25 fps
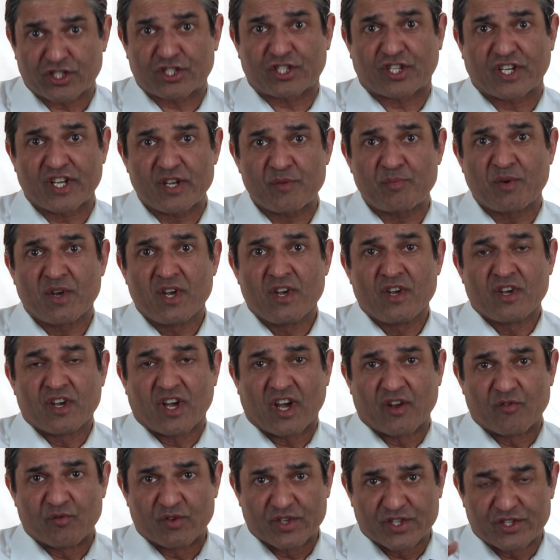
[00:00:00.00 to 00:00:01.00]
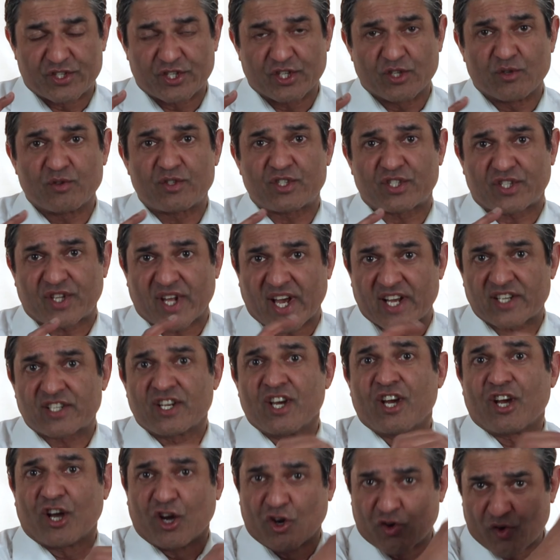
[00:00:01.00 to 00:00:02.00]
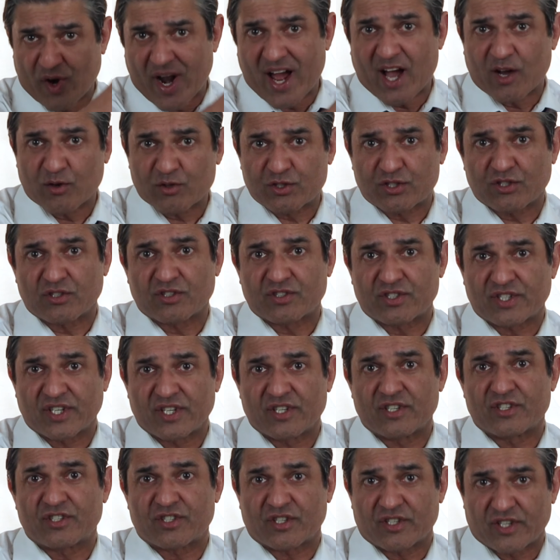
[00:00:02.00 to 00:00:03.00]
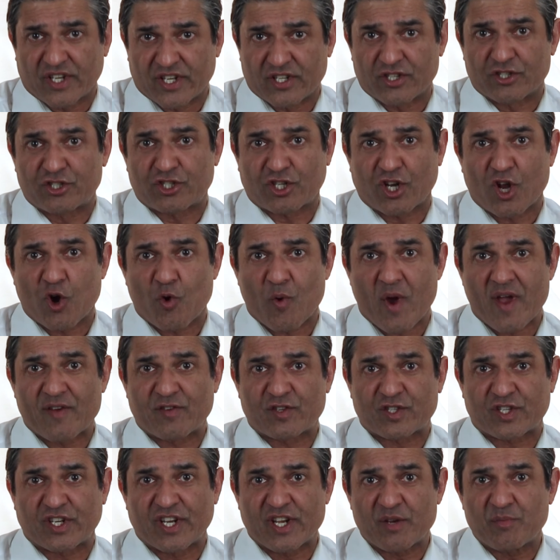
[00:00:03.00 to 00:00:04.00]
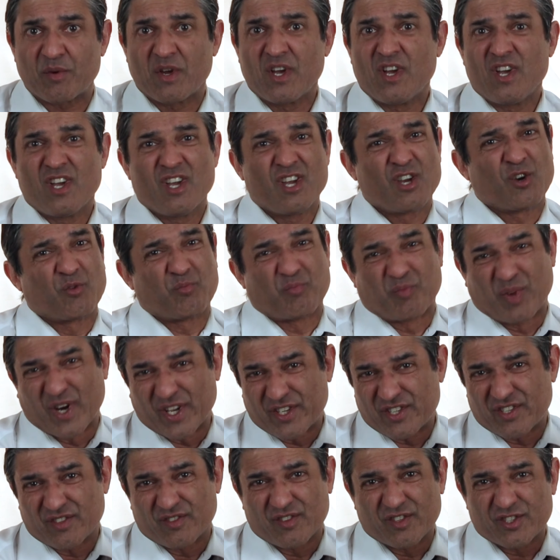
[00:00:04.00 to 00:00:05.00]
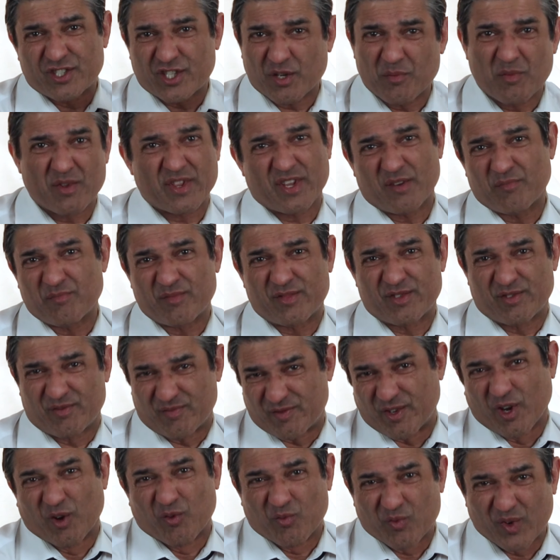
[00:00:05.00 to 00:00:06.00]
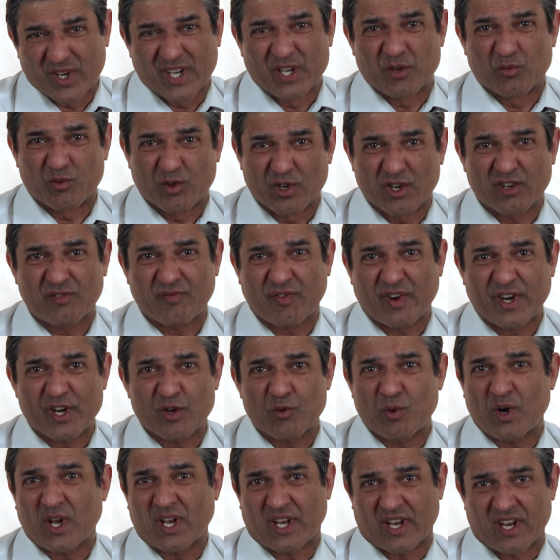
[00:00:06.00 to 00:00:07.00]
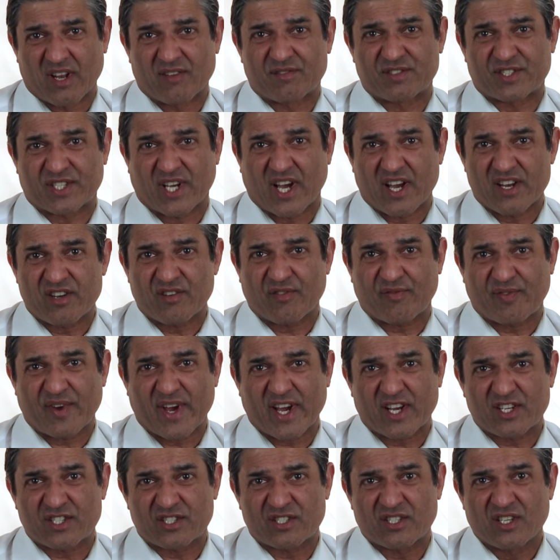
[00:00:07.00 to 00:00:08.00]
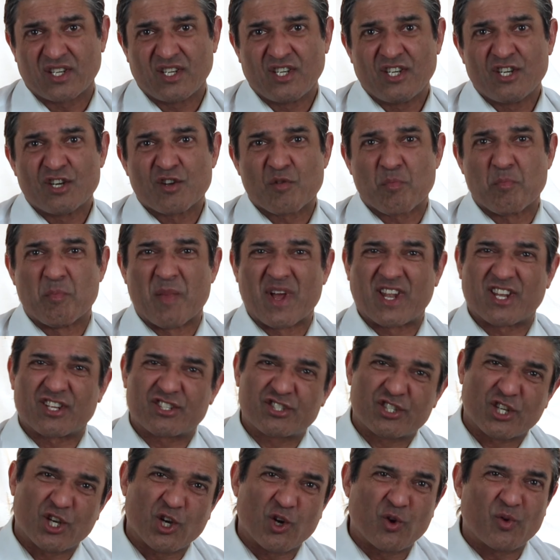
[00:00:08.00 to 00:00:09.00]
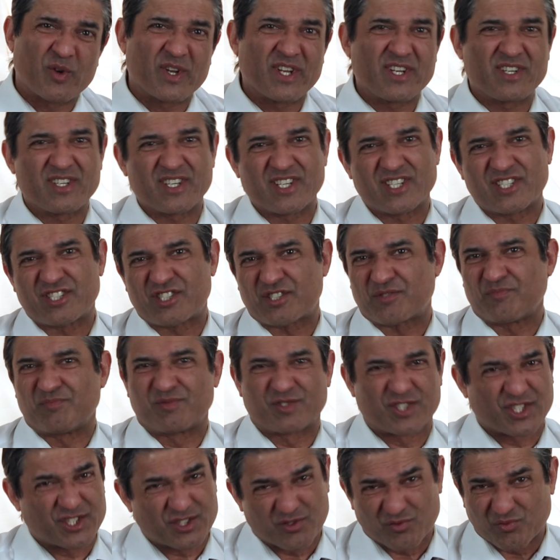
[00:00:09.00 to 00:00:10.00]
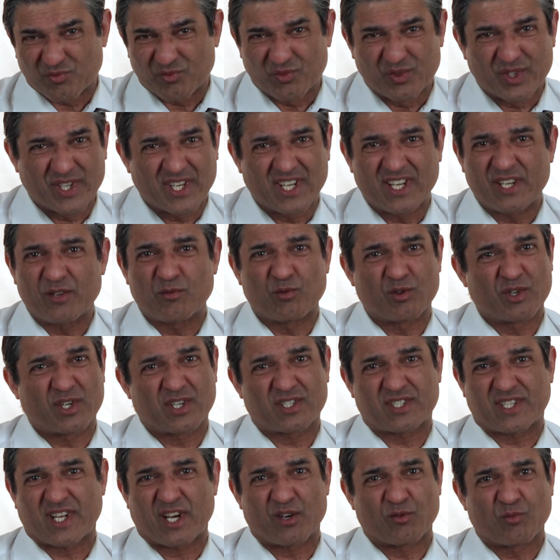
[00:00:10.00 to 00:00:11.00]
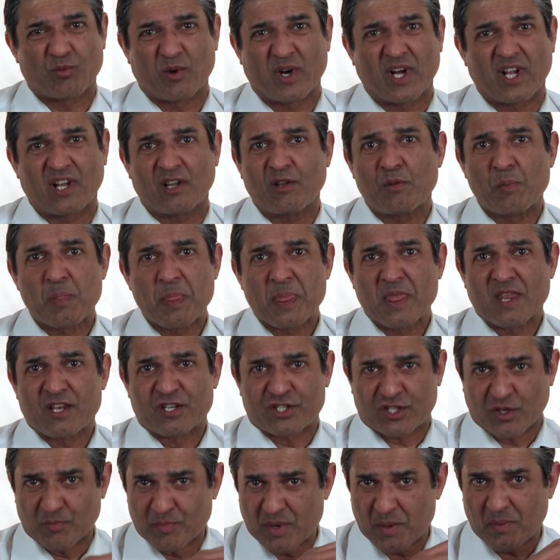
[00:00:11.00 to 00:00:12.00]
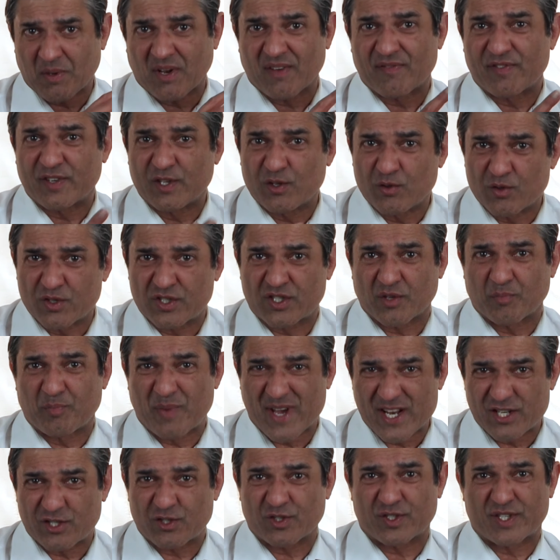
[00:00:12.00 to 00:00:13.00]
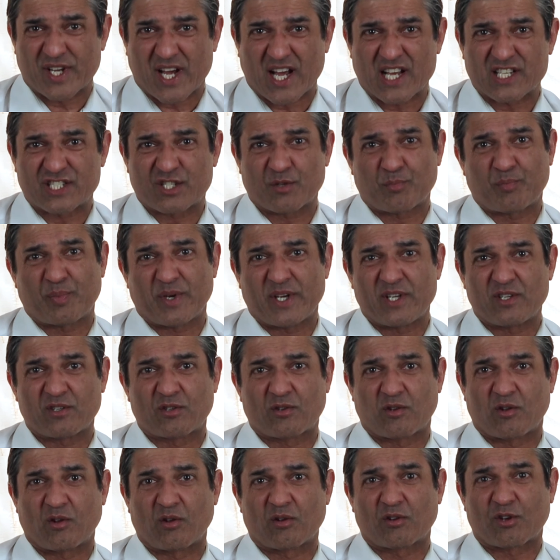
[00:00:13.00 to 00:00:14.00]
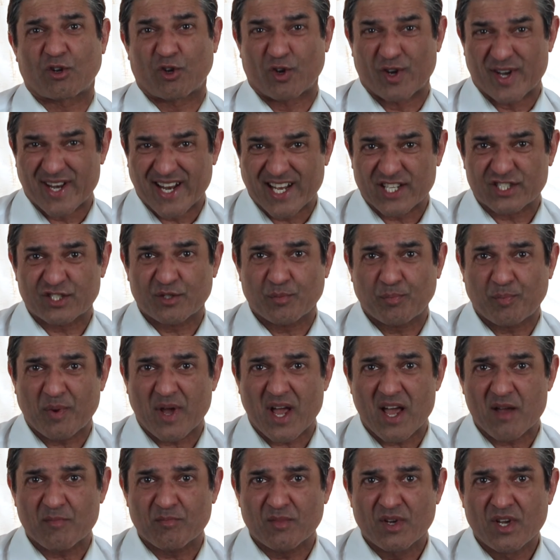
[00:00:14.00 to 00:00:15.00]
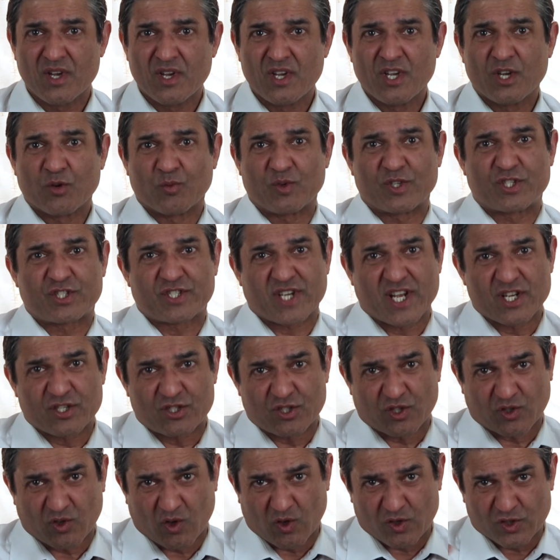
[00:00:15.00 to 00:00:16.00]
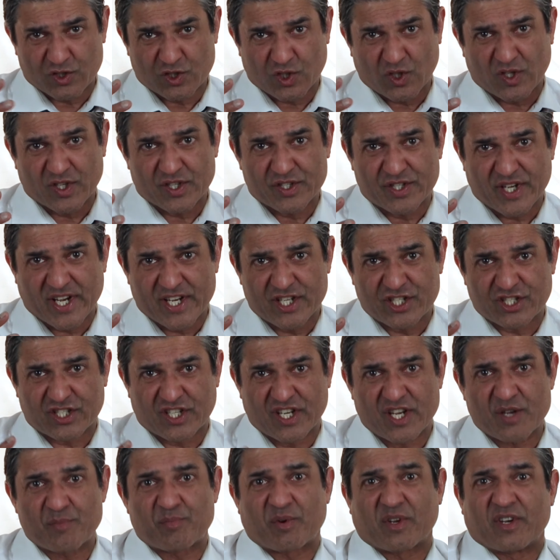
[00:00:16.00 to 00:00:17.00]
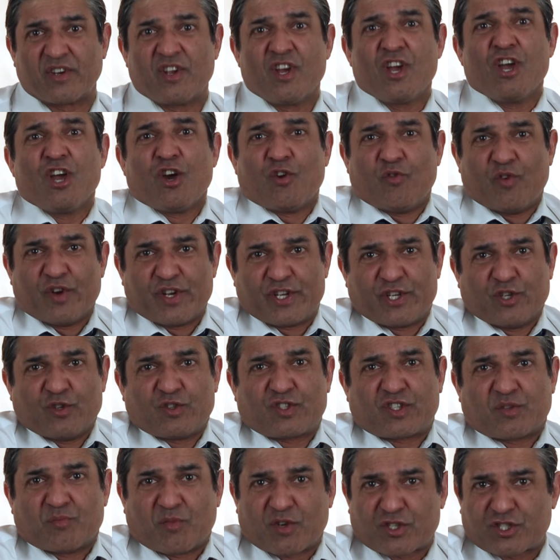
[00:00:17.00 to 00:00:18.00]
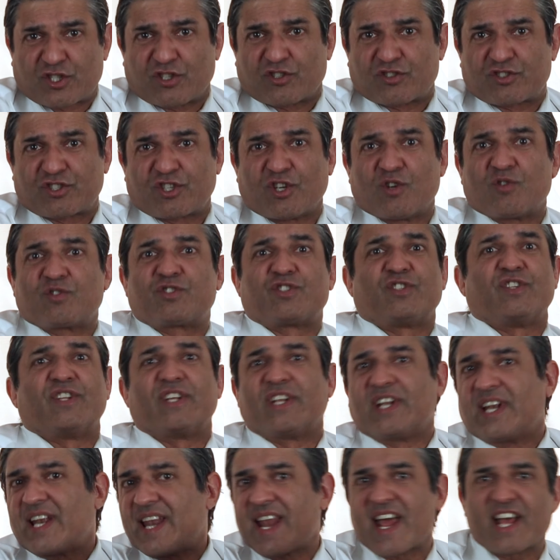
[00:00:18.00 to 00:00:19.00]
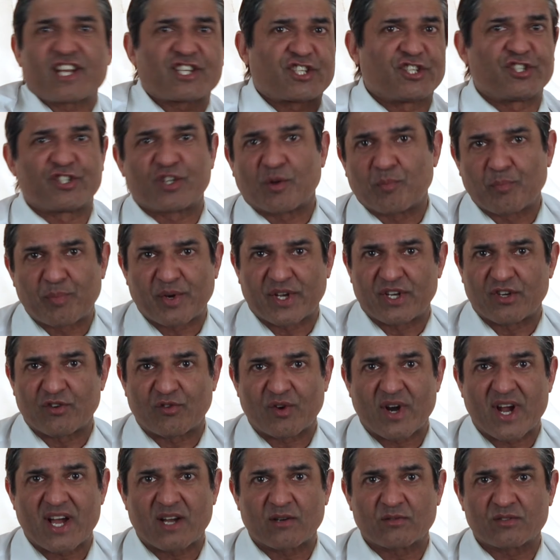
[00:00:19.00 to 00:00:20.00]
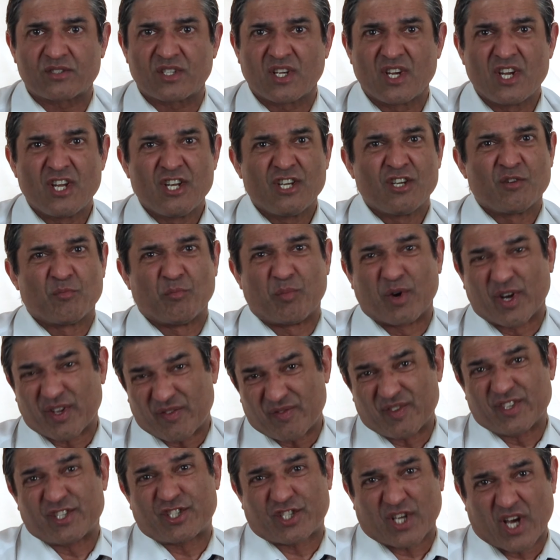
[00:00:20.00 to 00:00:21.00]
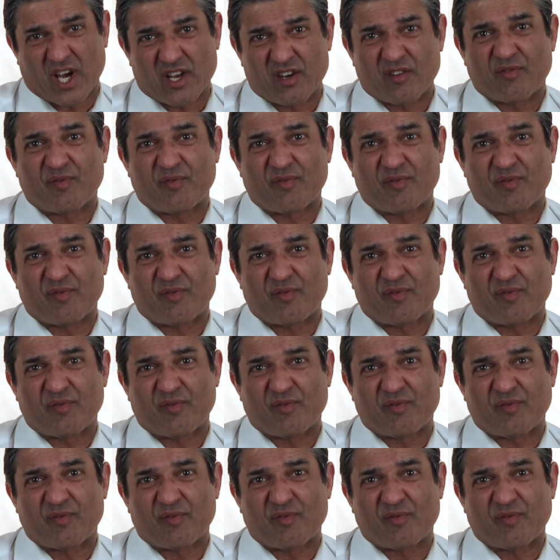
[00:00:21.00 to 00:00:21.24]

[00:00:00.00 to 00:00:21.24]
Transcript: sleep and reduce that arousals in slow wave sleep. But some of them don't really work very well and have side effects. Melatonin doesn't really work that well. Some people have used a benzodiazepine called clonazepam, which tends to consolidate sleep and reduce the muscle tone so they're less jumping around, but the side